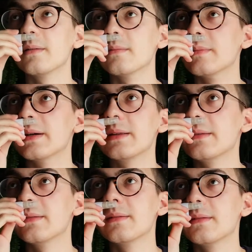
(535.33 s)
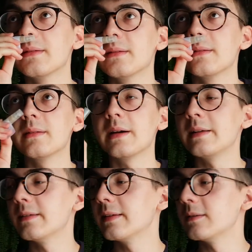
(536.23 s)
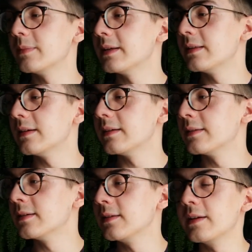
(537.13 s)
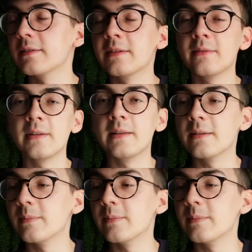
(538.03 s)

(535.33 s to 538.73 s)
But I just had bad associations with this.